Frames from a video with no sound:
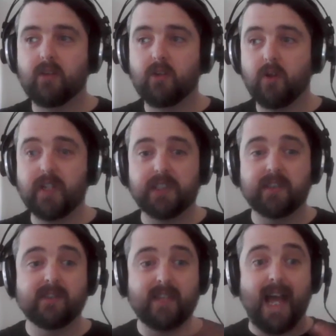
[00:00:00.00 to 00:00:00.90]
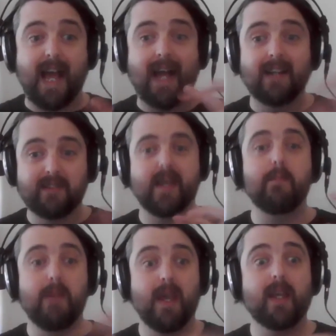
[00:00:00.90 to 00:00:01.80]
conditions as they're
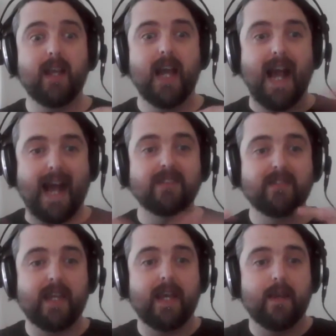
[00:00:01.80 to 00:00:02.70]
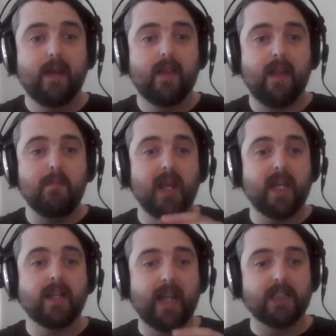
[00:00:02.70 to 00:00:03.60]

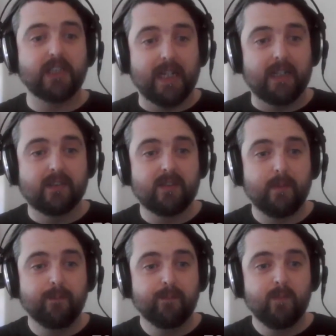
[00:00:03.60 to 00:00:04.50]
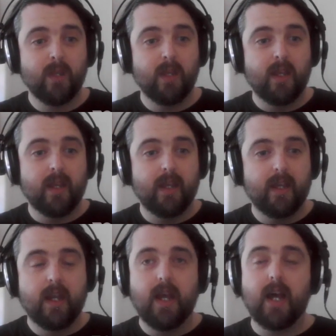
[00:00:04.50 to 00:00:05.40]
making their shells.
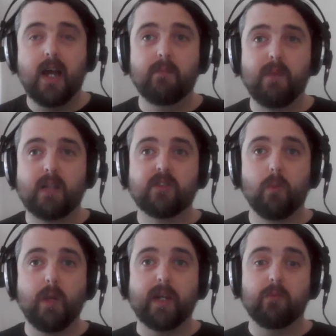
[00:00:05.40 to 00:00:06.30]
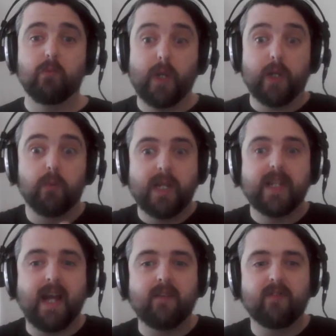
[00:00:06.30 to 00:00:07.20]
And so we can
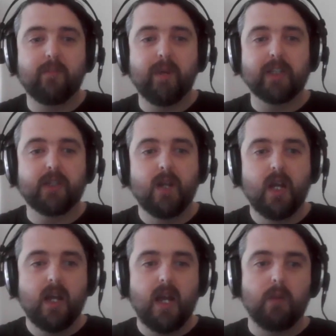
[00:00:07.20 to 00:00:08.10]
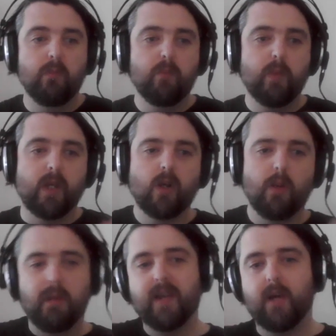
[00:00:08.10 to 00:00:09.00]
read that information, and we can
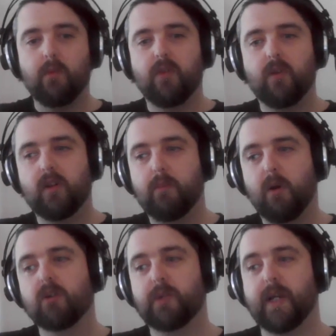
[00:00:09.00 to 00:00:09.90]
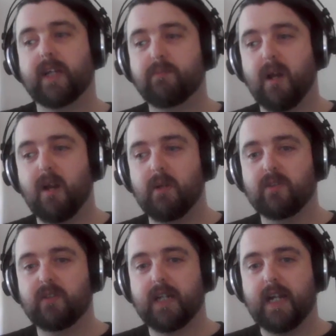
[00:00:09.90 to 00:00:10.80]
combine that with laboratory
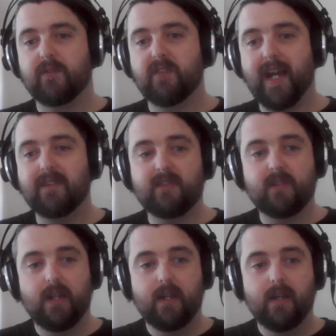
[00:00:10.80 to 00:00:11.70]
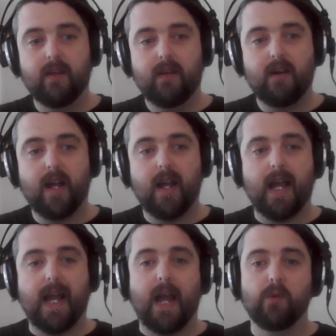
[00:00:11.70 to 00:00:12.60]
experiments to kind of test
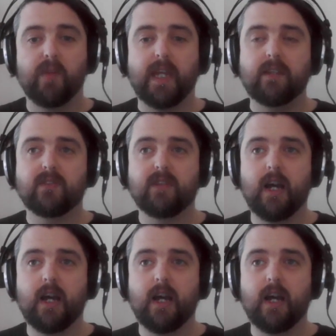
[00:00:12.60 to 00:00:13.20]
how these